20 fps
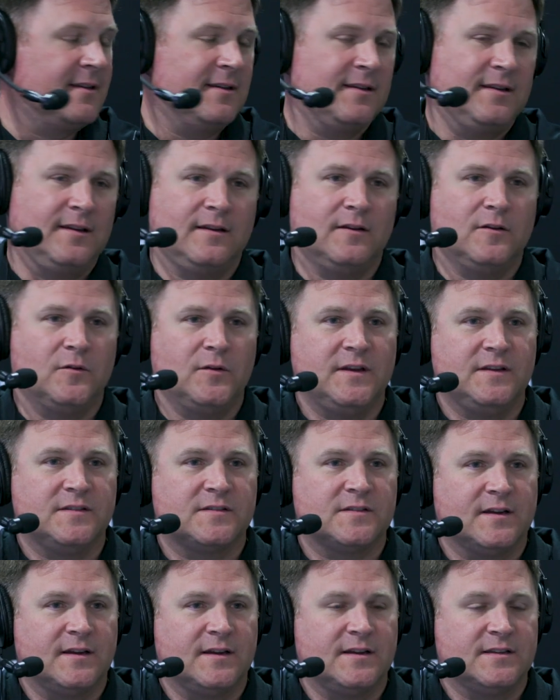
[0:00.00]
and you know,
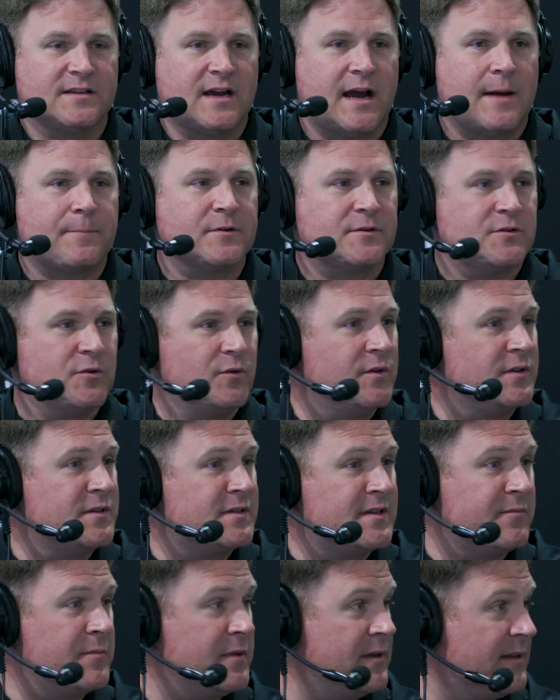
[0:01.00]
he's his
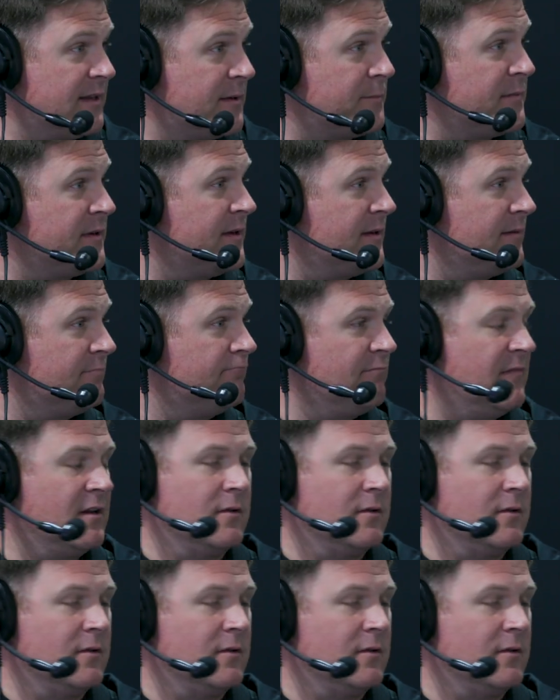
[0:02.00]
opportunities have been limited.